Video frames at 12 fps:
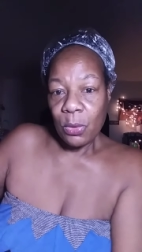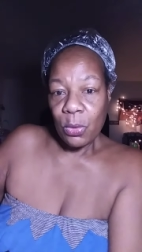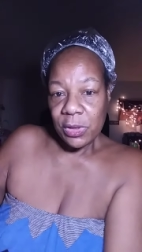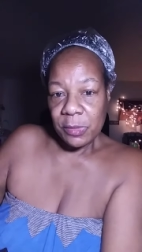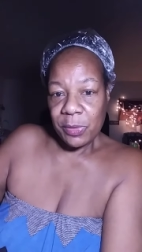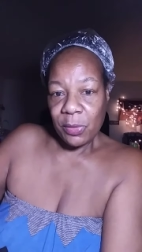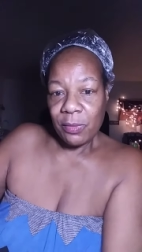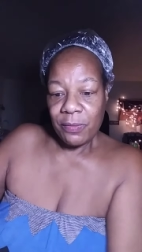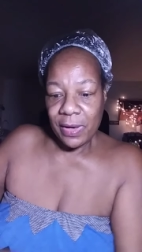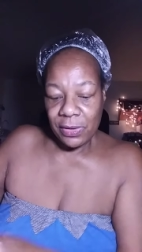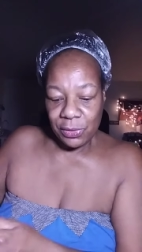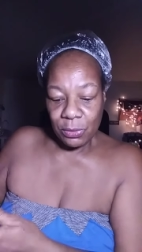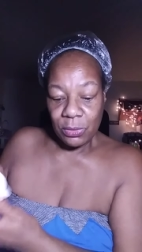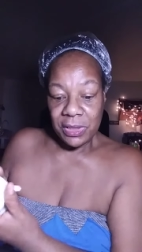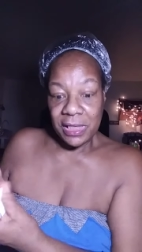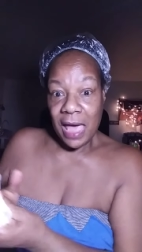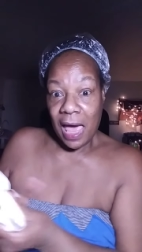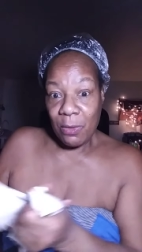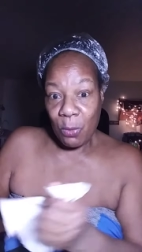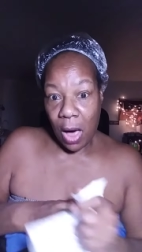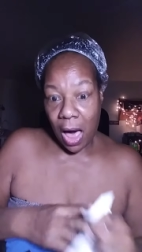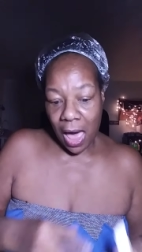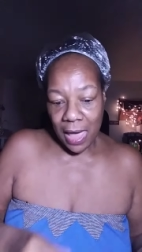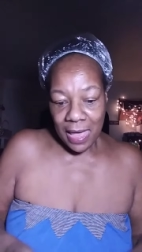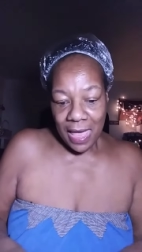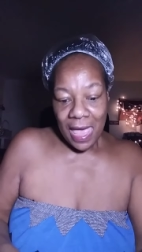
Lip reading: orange peel facial, DIY,